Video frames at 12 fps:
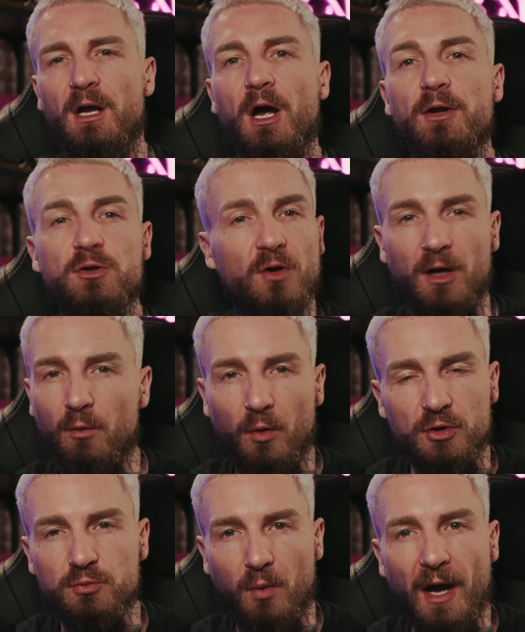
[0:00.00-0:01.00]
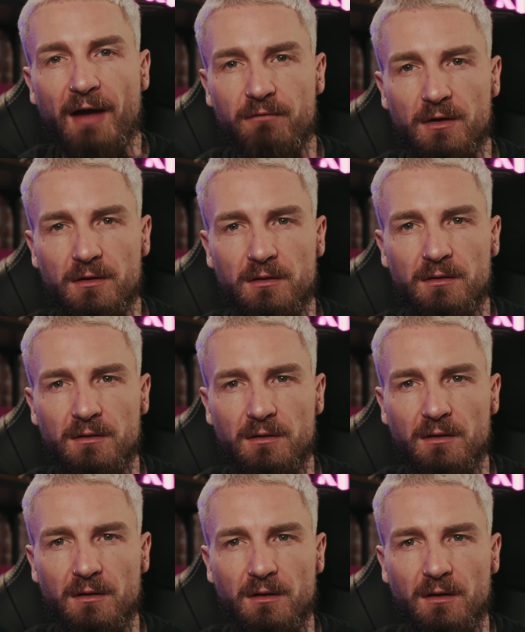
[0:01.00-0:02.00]
You're going to watch whatever.
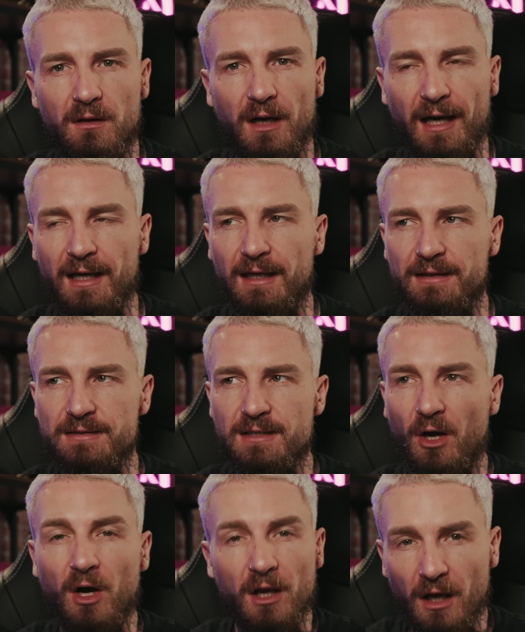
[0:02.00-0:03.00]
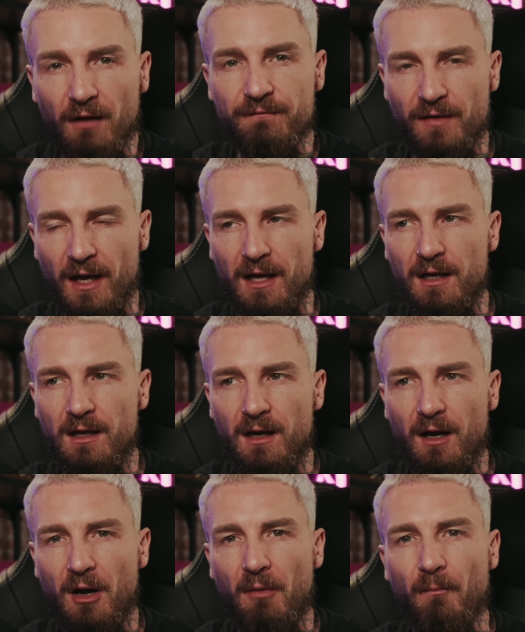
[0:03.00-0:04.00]
And I love that.
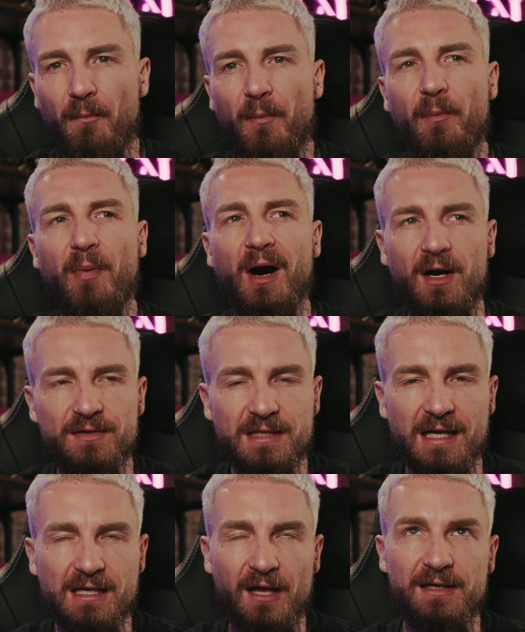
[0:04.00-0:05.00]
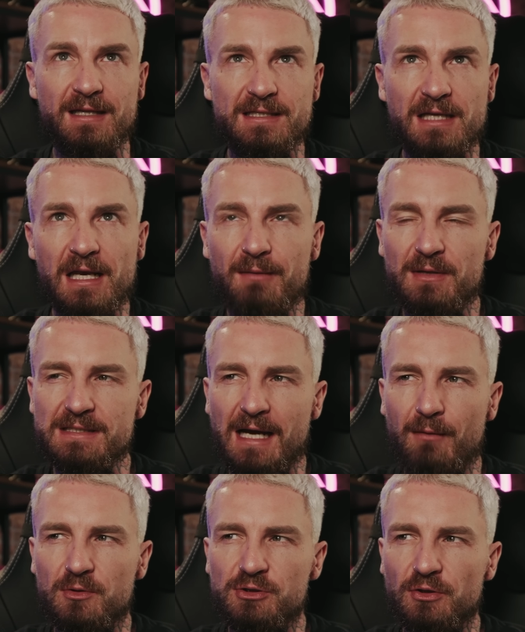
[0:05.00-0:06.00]
But I think there's a limit to how
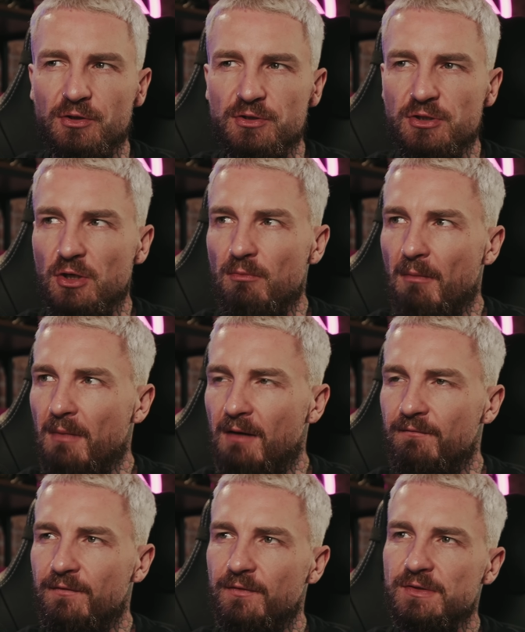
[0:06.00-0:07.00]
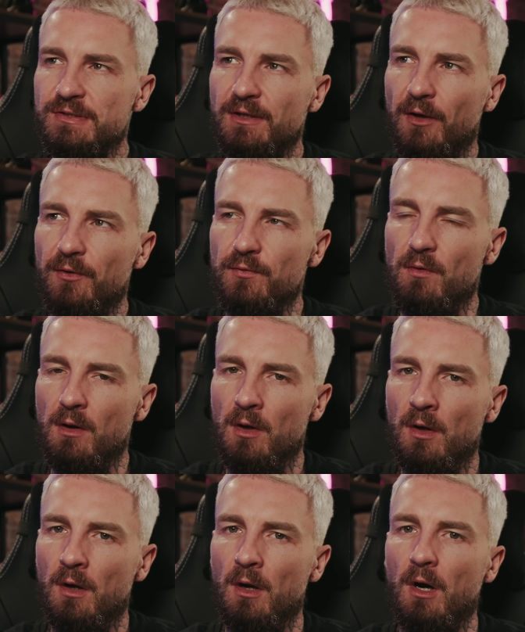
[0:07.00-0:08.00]
much you consume a month. So
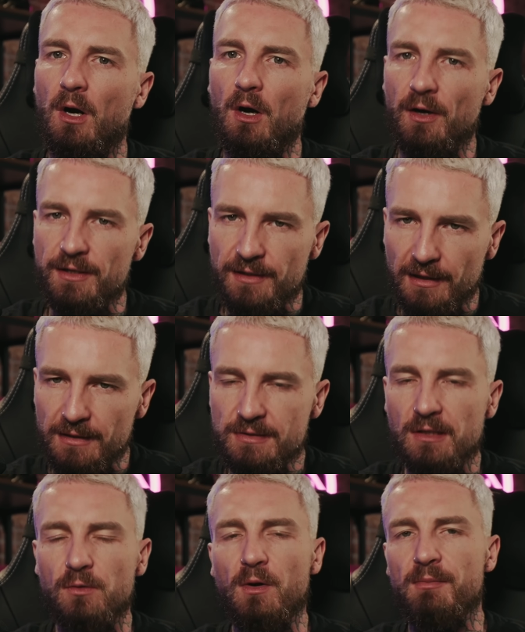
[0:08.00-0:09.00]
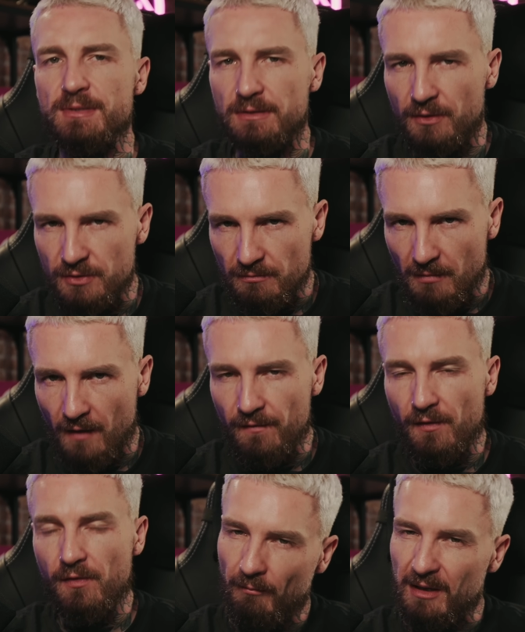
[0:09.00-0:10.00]
I think 2 episodes a
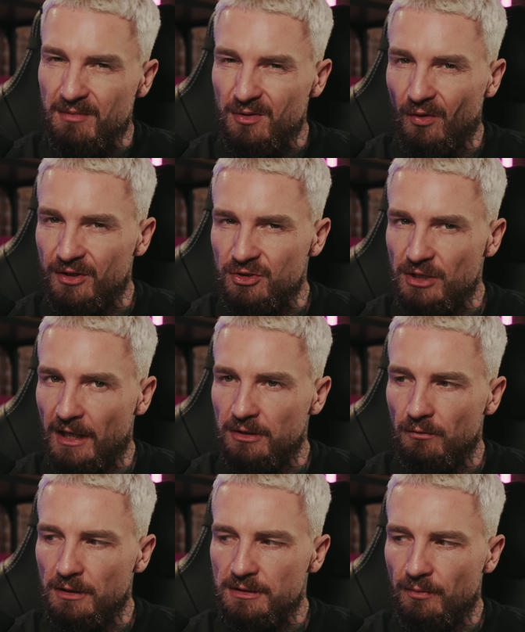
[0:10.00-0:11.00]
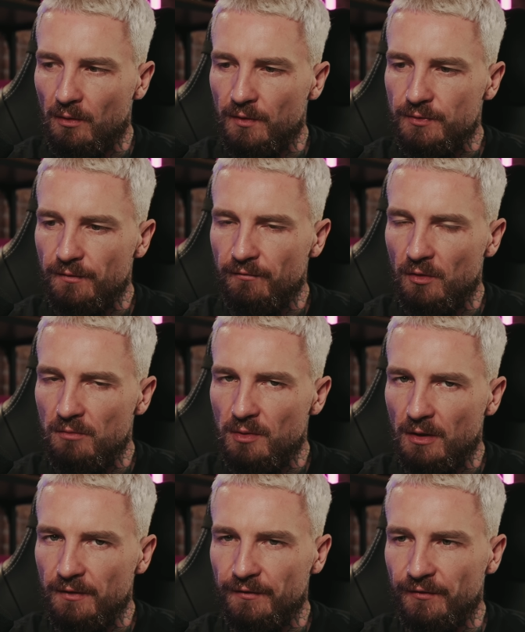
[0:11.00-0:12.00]
month, maybe not in January, to be honest with you,
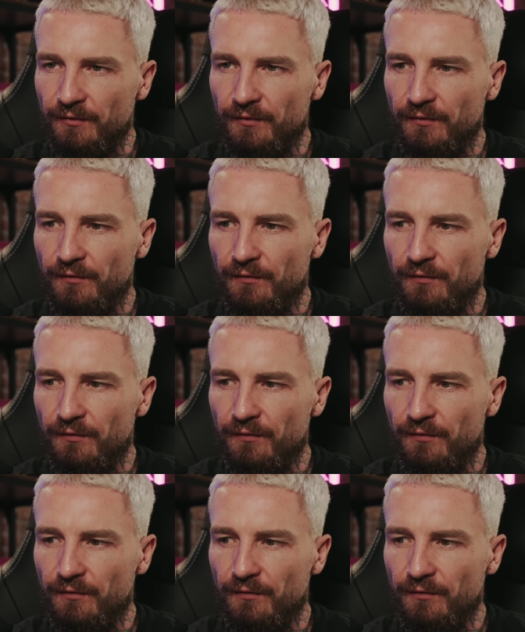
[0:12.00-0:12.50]
because